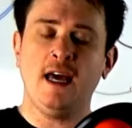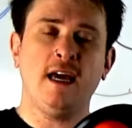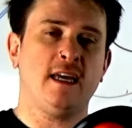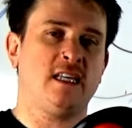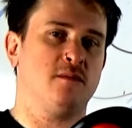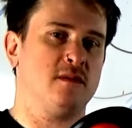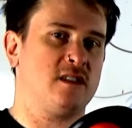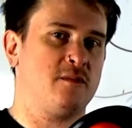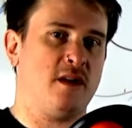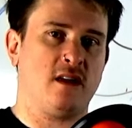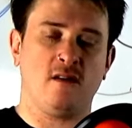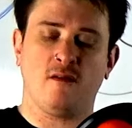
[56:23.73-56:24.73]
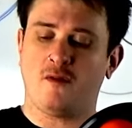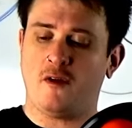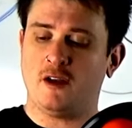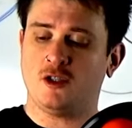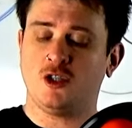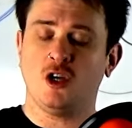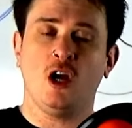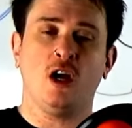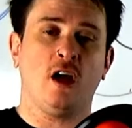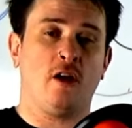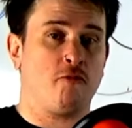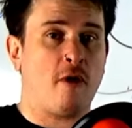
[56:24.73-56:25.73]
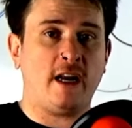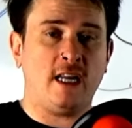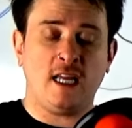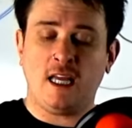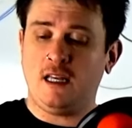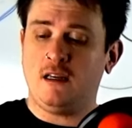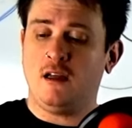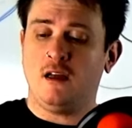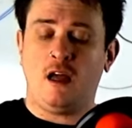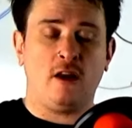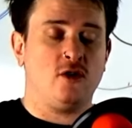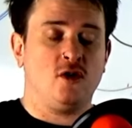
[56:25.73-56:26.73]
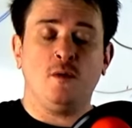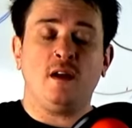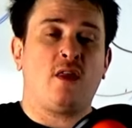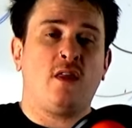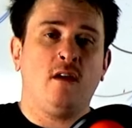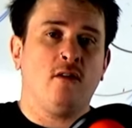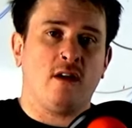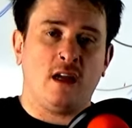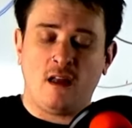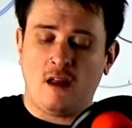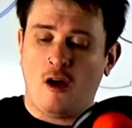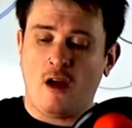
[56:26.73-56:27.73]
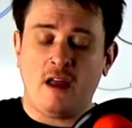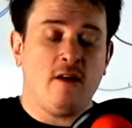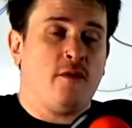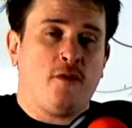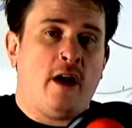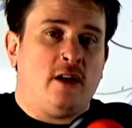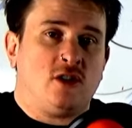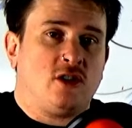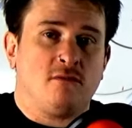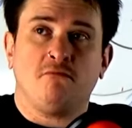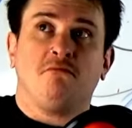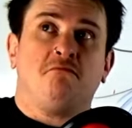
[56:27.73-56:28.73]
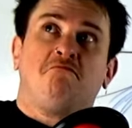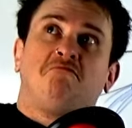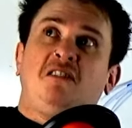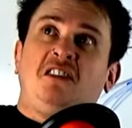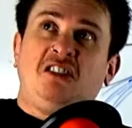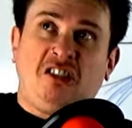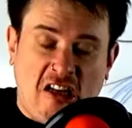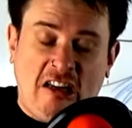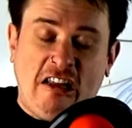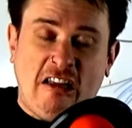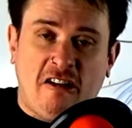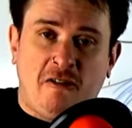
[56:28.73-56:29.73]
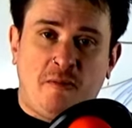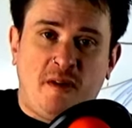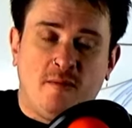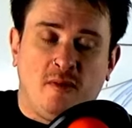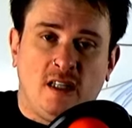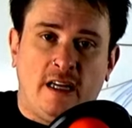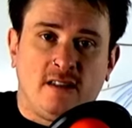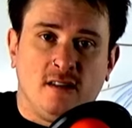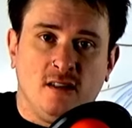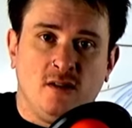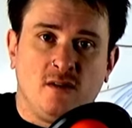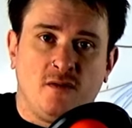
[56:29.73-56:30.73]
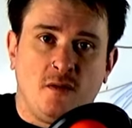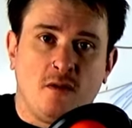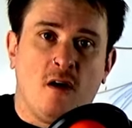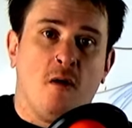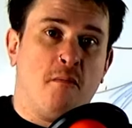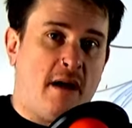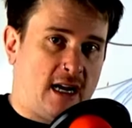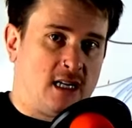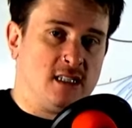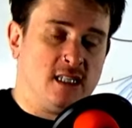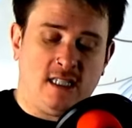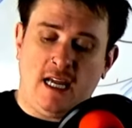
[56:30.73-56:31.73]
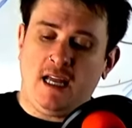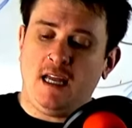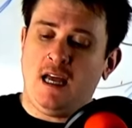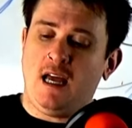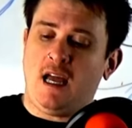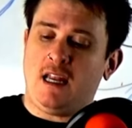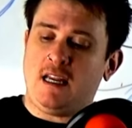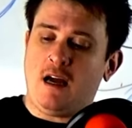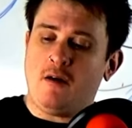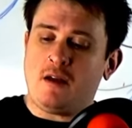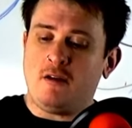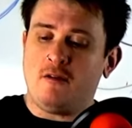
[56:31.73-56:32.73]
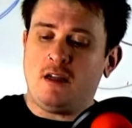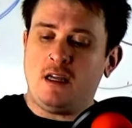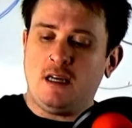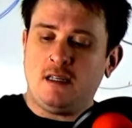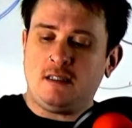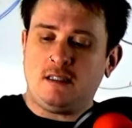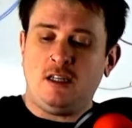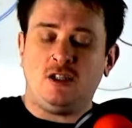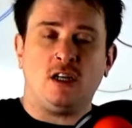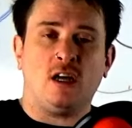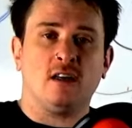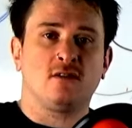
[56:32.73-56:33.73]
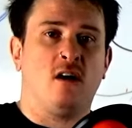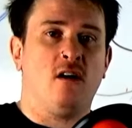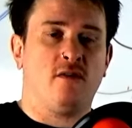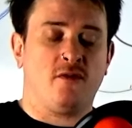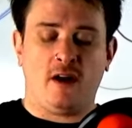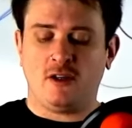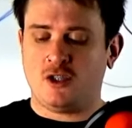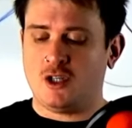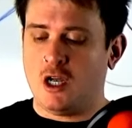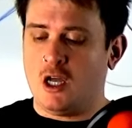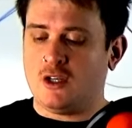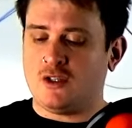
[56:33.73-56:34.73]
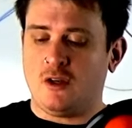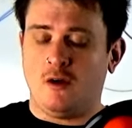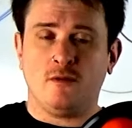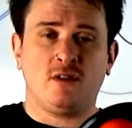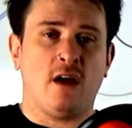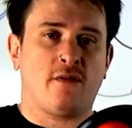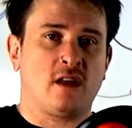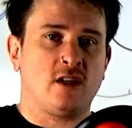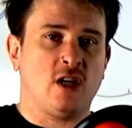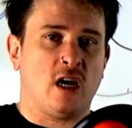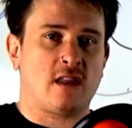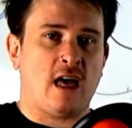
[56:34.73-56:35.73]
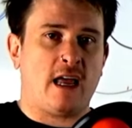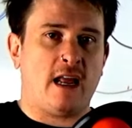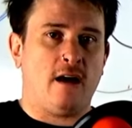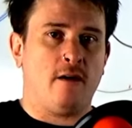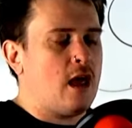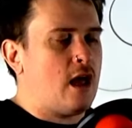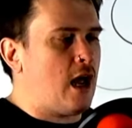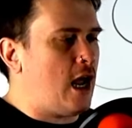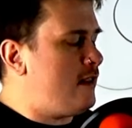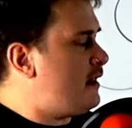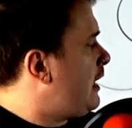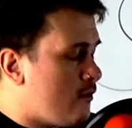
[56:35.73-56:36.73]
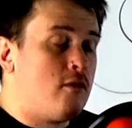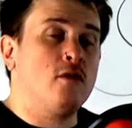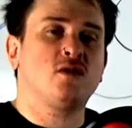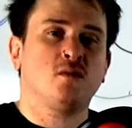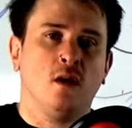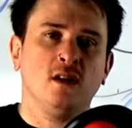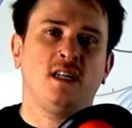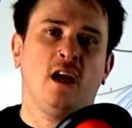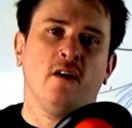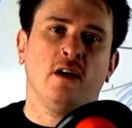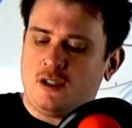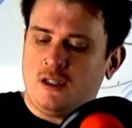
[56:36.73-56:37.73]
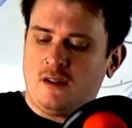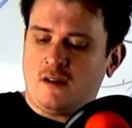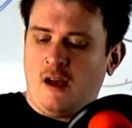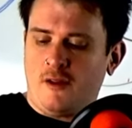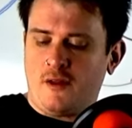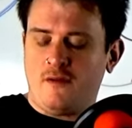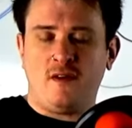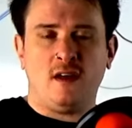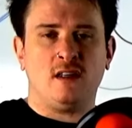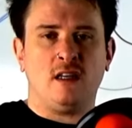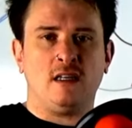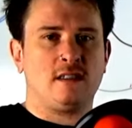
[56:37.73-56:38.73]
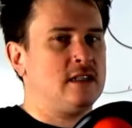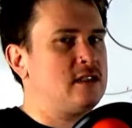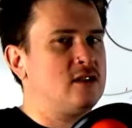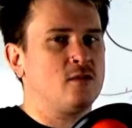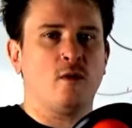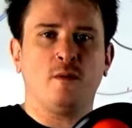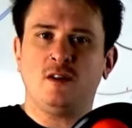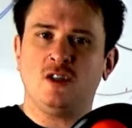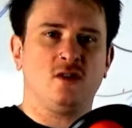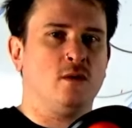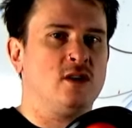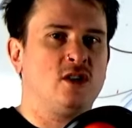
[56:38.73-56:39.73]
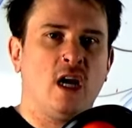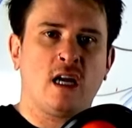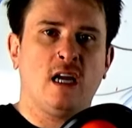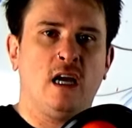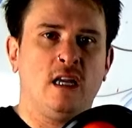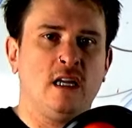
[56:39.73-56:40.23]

He's been speaking French and writing it and doing theory in French, studying under people like Deleuze and Foucault back in the day. And now here he is teaching us all French. So definitely check that out. And then Solitariat is health and fitness. This is where we just do a check-in.